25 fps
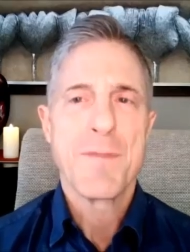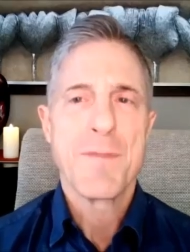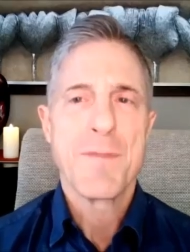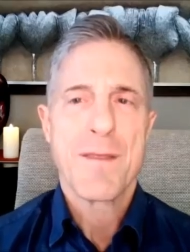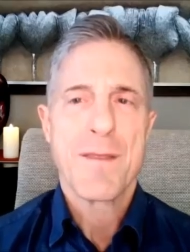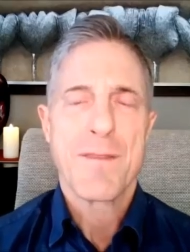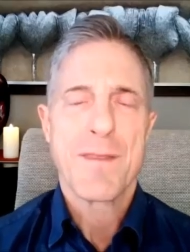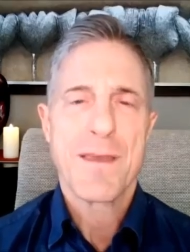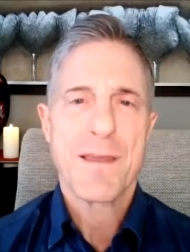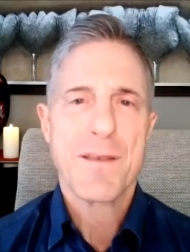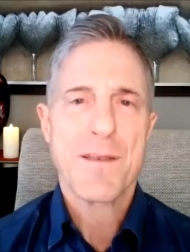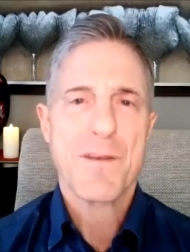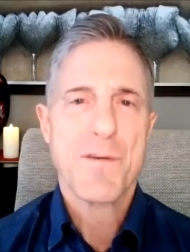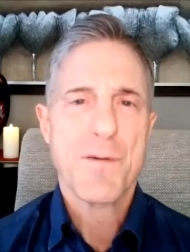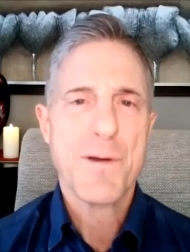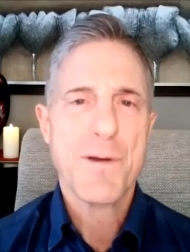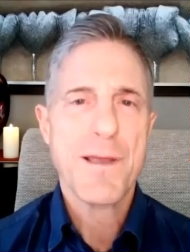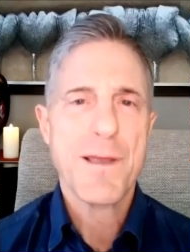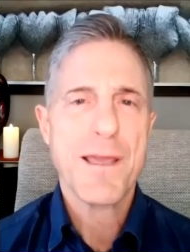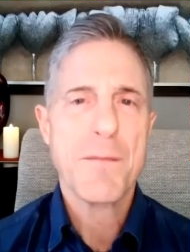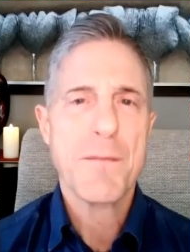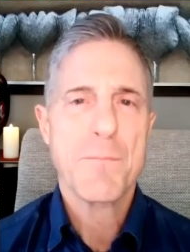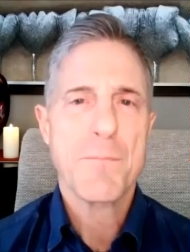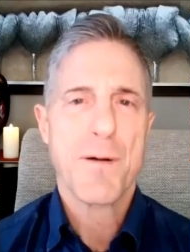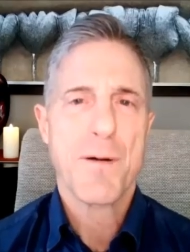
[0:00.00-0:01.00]
The
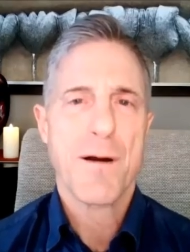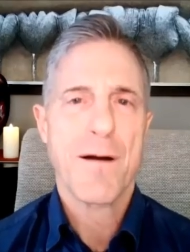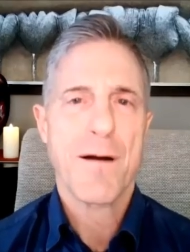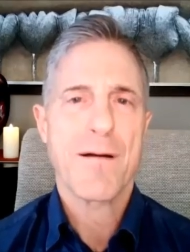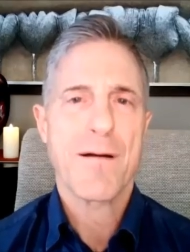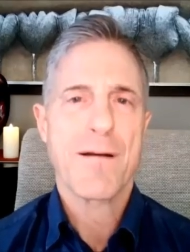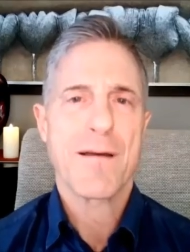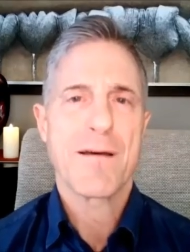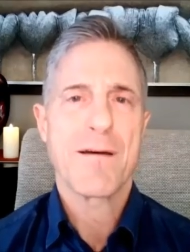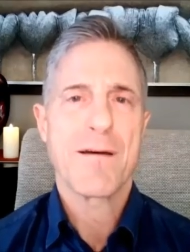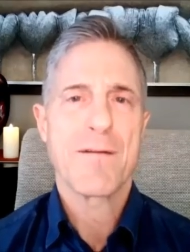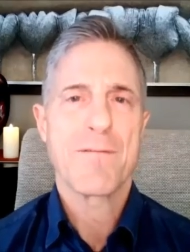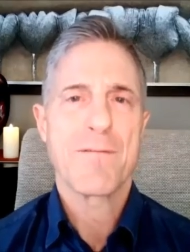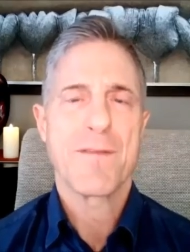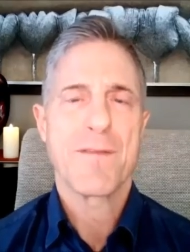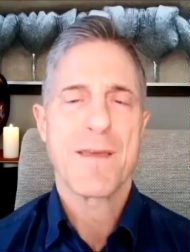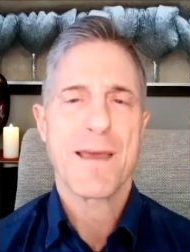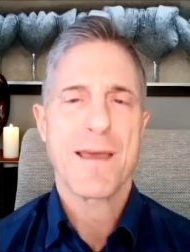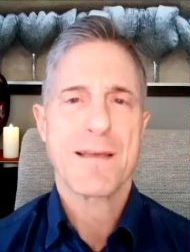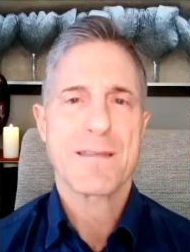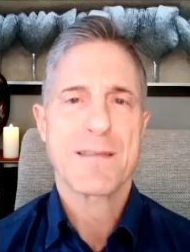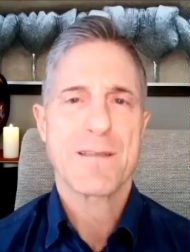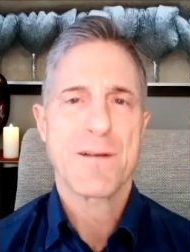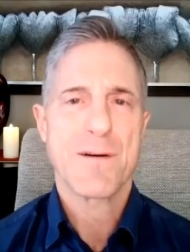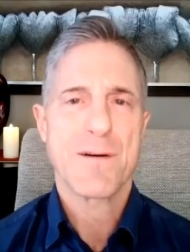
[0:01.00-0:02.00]
intriguing part of the
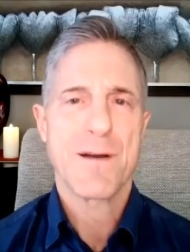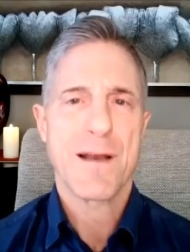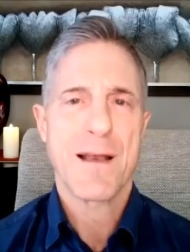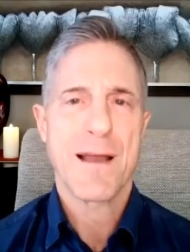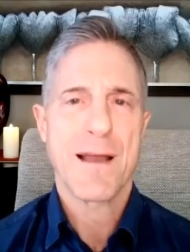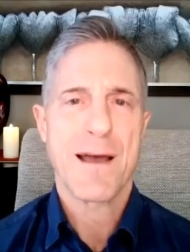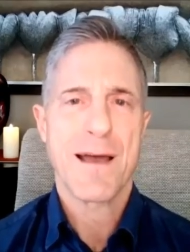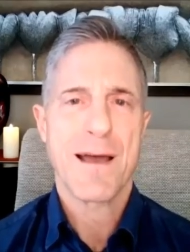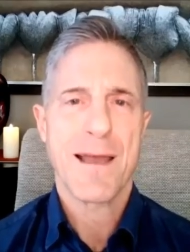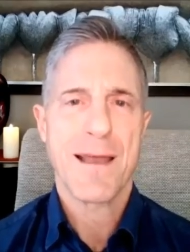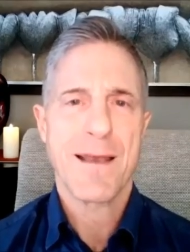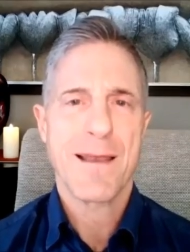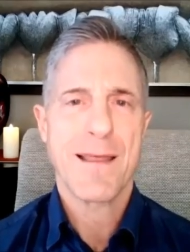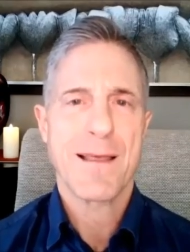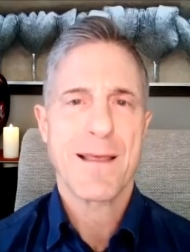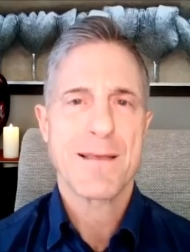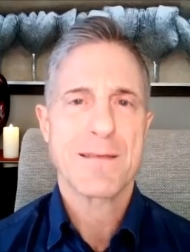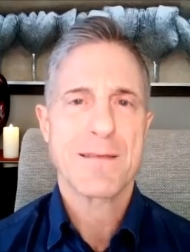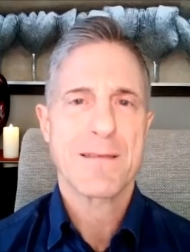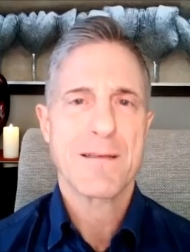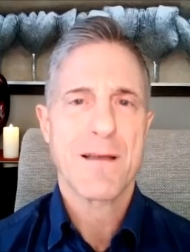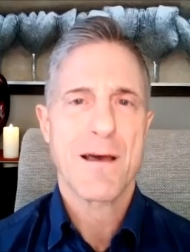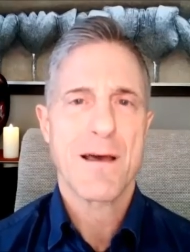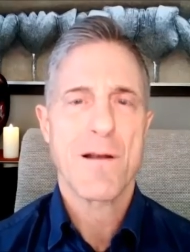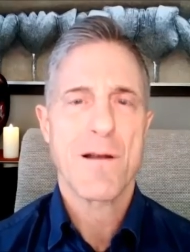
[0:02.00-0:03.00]
X39
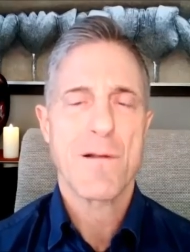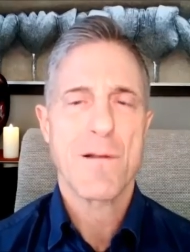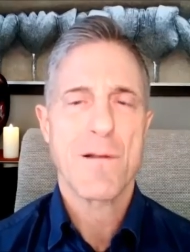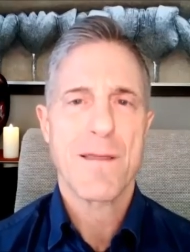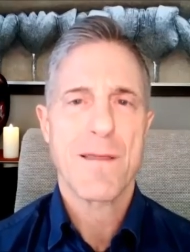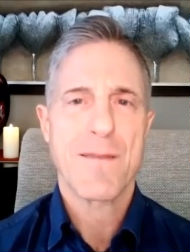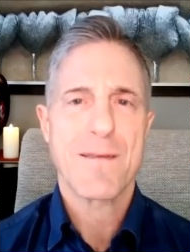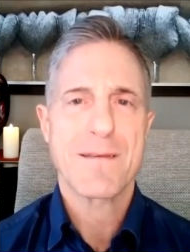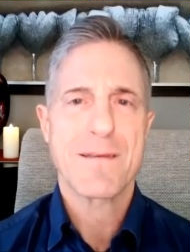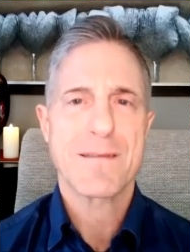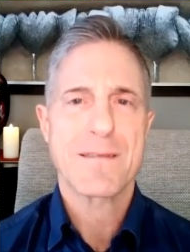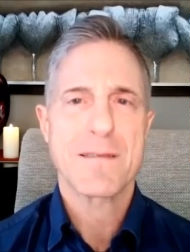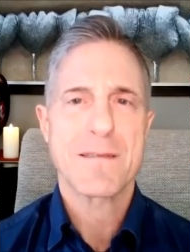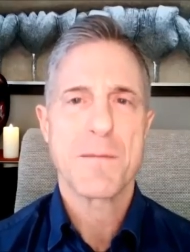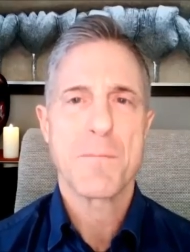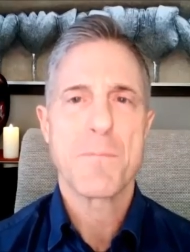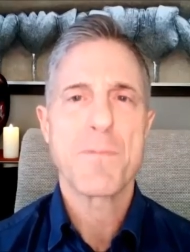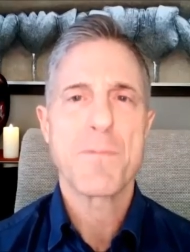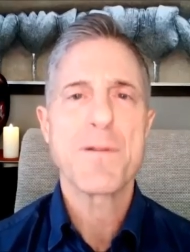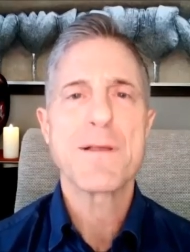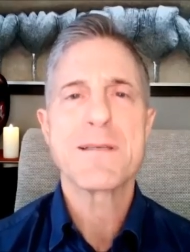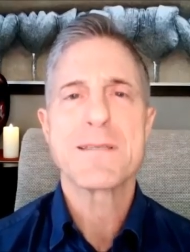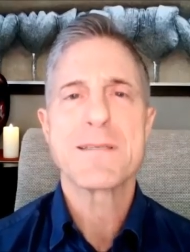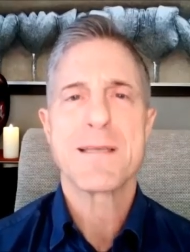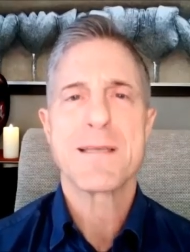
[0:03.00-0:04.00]
is not only the
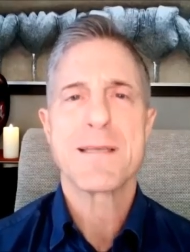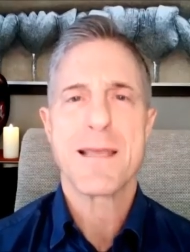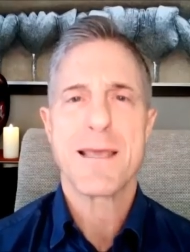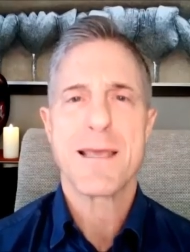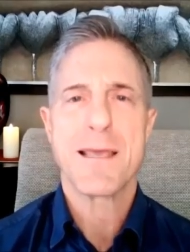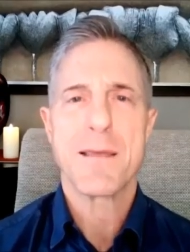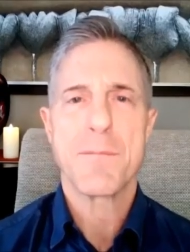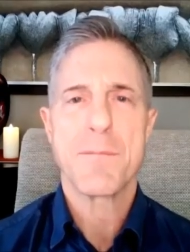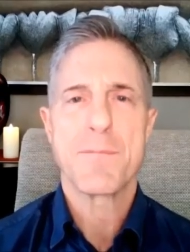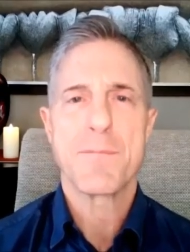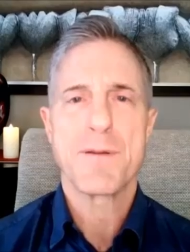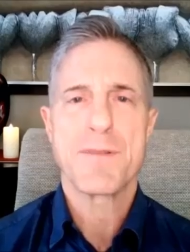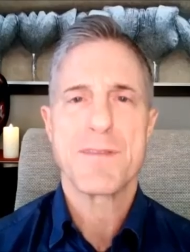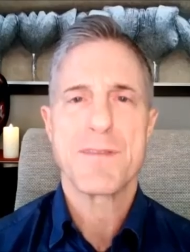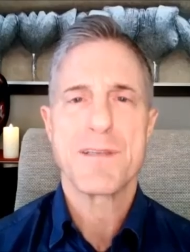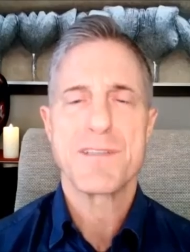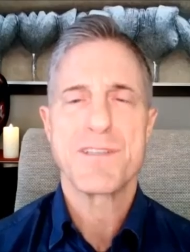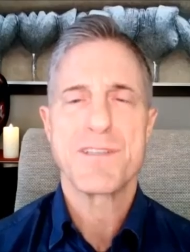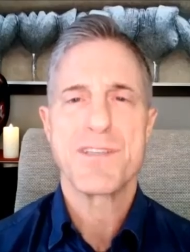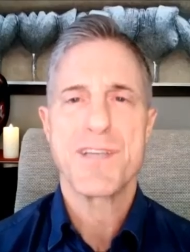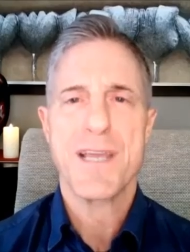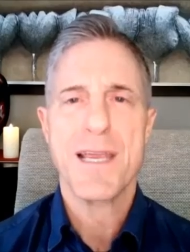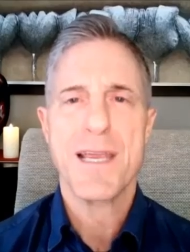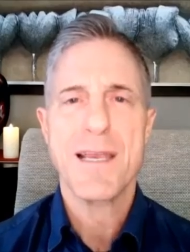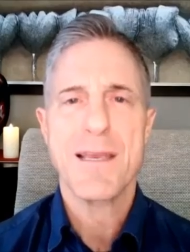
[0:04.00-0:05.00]
simplicity, but the
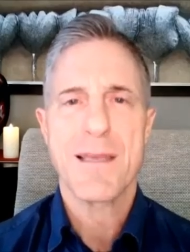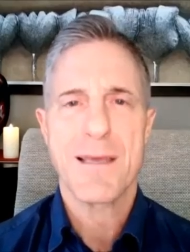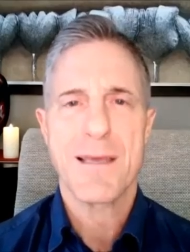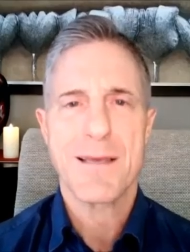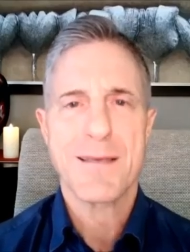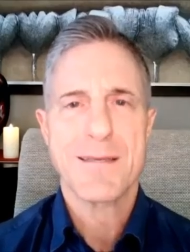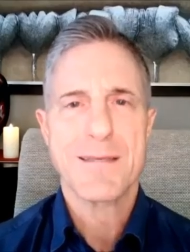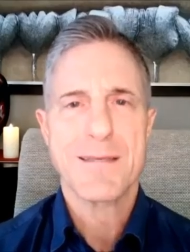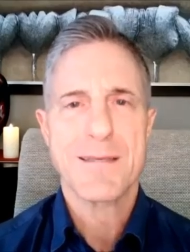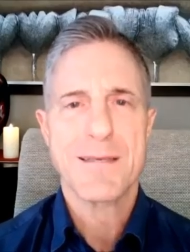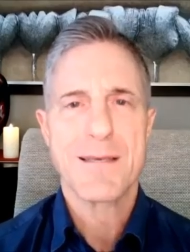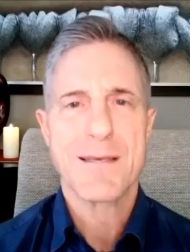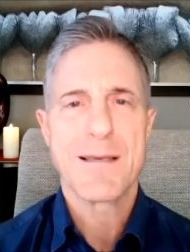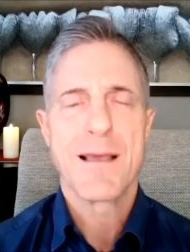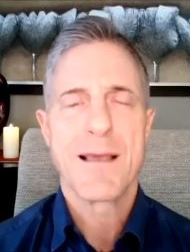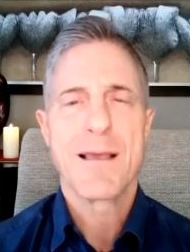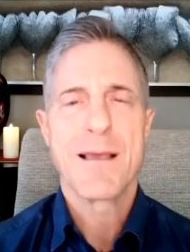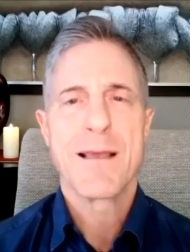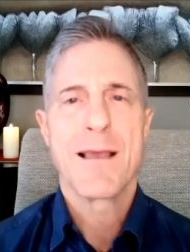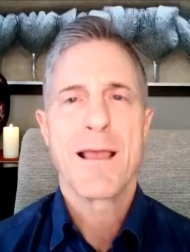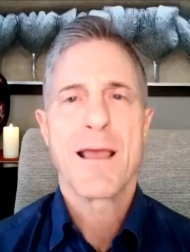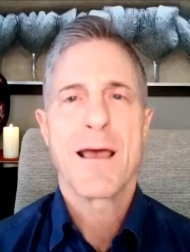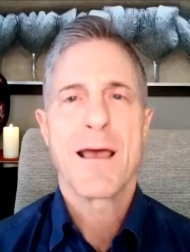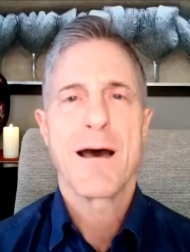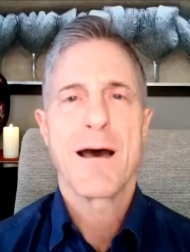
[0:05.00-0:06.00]
genius
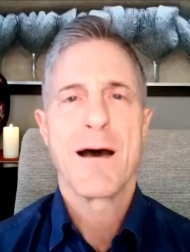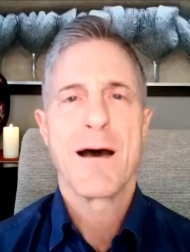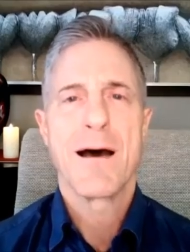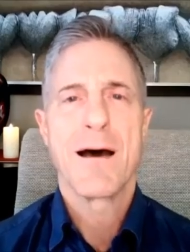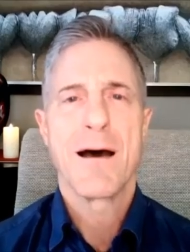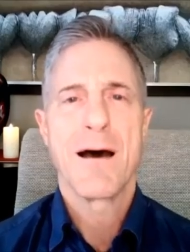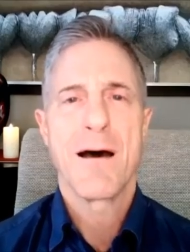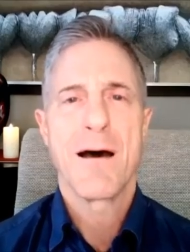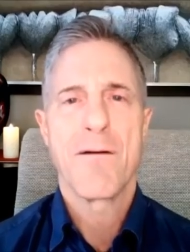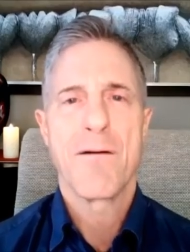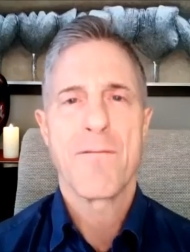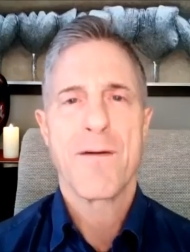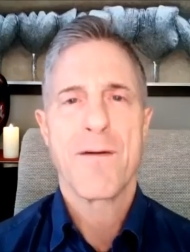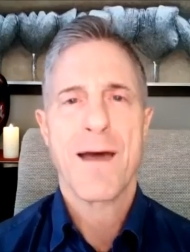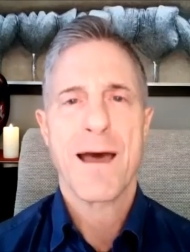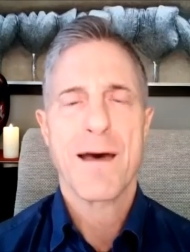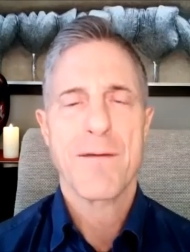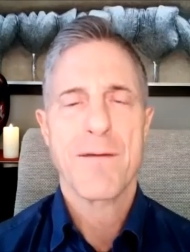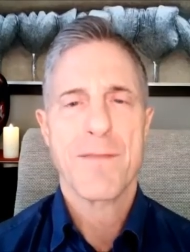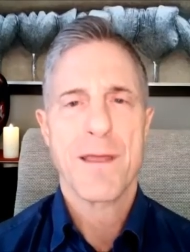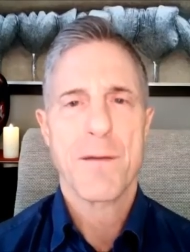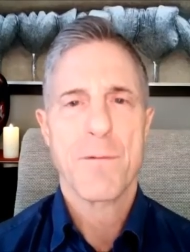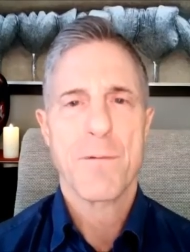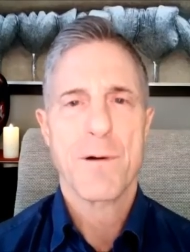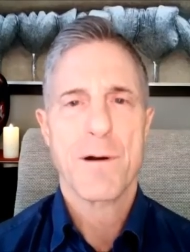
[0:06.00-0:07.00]
of
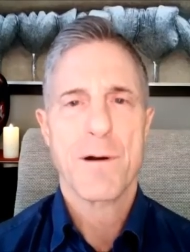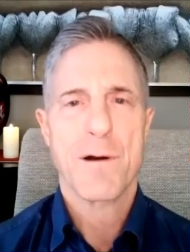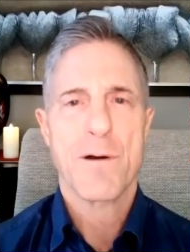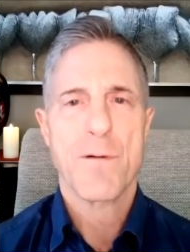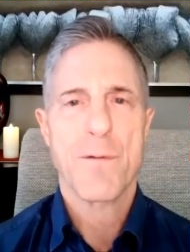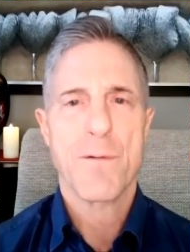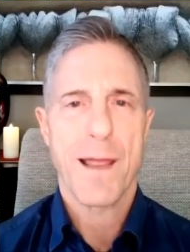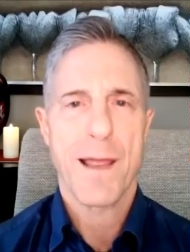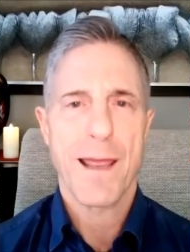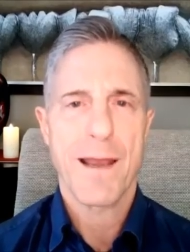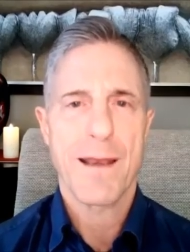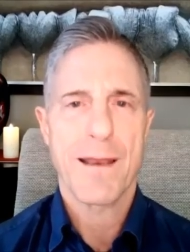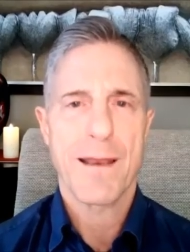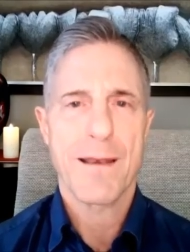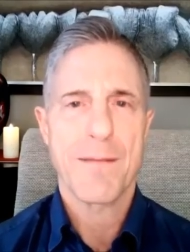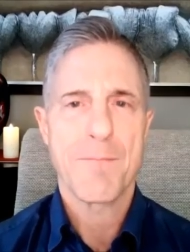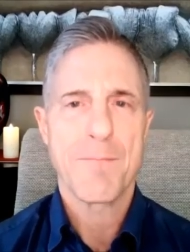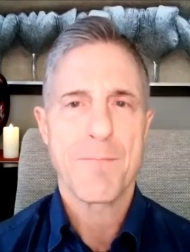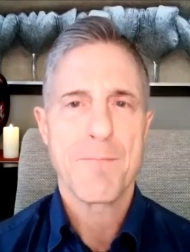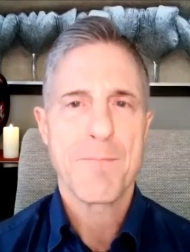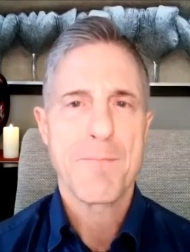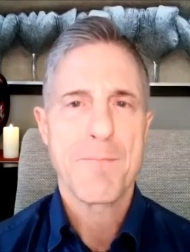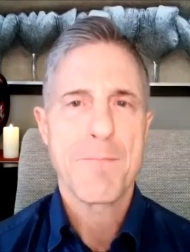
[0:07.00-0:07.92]
how they were created.